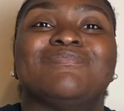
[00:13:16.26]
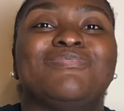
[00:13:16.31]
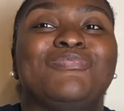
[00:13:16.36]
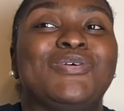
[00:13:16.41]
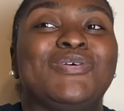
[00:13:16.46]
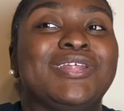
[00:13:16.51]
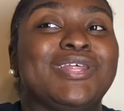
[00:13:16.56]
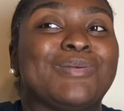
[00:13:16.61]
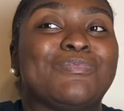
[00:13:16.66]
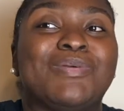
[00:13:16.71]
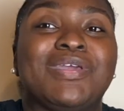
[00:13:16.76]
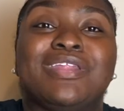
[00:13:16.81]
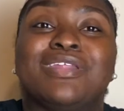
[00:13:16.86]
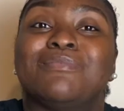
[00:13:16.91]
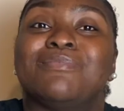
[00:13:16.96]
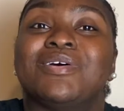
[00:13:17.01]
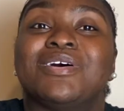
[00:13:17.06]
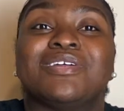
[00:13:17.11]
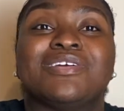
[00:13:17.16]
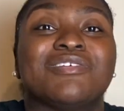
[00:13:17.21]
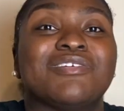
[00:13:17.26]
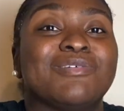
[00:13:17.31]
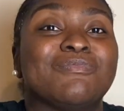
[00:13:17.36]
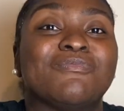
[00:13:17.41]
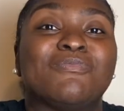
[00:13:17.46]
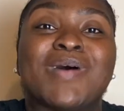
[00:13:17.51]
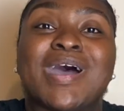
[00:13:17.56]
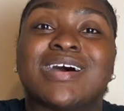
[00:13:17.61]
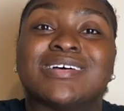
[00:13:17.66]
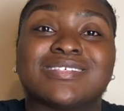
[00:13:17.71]
putting peanut butter on
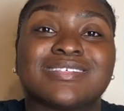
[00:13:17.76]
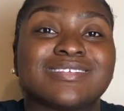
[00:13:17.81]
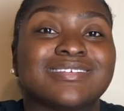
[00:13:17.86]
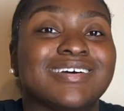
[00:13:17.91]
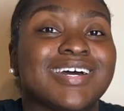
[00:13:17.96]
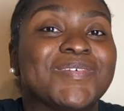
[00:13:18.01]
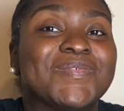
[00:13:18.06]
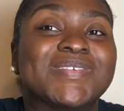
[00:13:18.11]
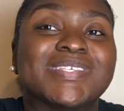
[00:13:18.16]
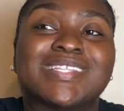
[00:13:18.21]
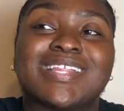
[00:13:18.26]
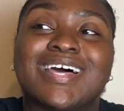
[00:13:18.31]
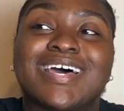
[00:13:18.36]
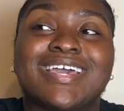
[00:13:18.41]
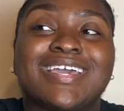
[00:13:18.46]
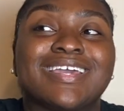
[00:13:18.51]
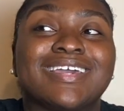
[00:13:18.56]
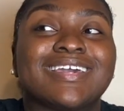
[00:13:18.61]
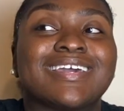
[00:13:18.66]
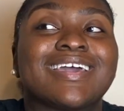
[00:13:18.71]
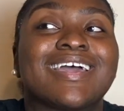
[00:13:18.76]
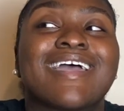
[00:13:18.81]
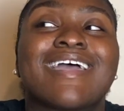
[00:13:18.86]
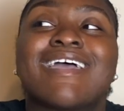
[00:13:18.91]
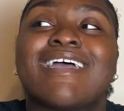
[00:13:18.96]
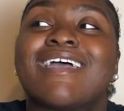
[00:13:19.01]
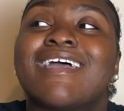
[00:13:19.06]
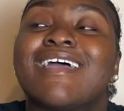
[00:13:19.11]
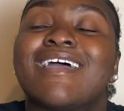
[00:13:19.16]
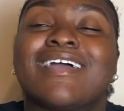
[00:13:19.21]
pasta, I was like,
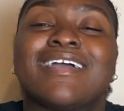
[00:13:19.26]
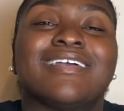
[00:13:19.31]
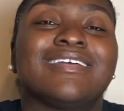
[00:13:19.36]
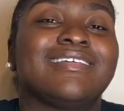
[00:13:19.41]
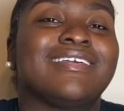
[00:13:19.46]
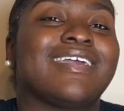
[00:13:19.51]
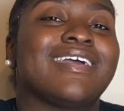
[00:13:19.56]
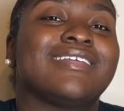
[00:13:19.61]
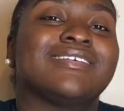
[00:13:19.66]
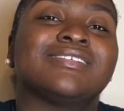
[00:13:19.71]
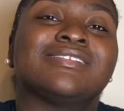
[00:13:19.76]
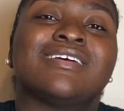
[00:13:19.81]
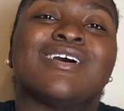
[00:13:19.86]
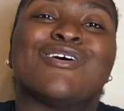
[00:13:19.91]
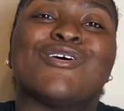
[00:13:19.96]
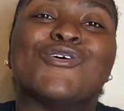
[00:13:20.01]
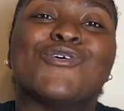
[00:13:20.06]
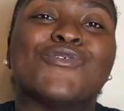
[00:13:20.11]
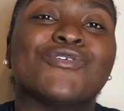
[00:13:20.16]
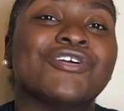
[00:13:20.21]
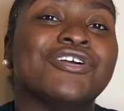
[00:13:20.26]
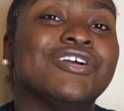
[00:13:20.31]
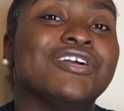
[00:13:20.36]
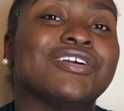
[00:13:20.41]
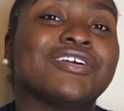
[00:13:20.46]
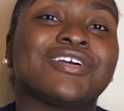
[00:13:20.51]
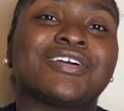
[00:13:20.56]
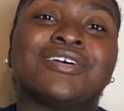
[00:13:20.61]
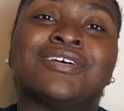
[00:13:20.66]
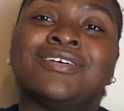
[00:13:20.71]
yeah, this not gonna
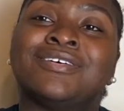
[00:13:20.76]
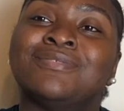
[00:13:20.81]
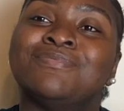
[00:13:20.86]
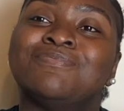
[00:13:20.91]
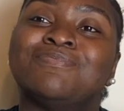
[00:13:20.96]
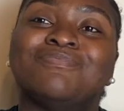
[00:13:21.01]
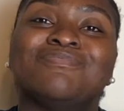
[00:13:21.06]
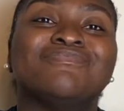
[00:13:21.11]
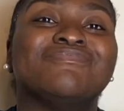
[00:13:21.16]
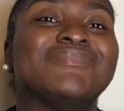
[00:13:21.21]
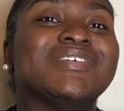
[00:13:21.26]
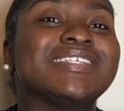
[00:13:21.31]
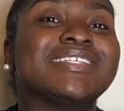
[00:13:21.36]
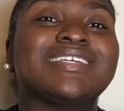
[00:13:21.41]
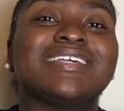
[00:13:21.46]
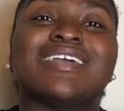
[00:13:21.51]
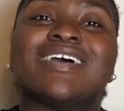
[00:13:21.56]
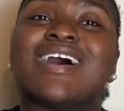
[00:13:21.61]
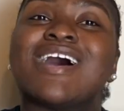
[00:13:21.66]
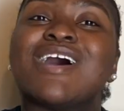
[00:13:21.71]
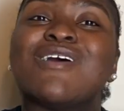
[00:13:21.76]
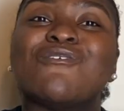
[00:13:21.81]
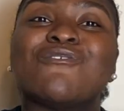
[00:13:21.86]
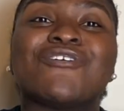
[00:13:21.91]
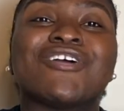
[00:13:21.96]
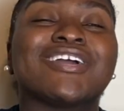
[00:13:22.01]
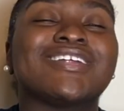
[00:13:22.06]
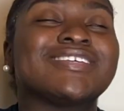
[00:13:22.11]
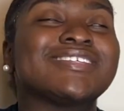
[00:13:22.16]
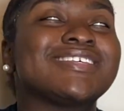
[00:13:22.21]
work. This can't
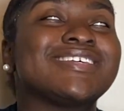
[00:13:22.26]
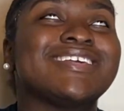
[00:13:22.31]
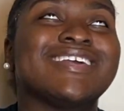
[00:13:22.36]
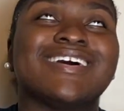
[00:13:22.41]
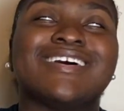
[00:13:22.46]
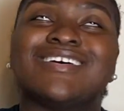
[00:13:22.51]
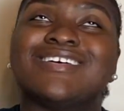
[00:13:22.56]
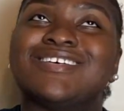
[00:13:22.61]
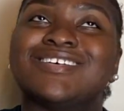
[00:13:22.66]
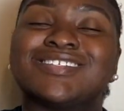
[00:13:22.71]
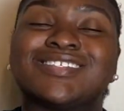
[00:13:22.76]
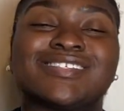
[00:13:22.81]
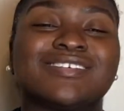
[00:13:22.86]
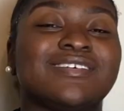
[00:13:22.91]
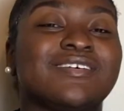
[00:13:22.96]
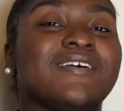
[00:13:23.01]
work, this can't go.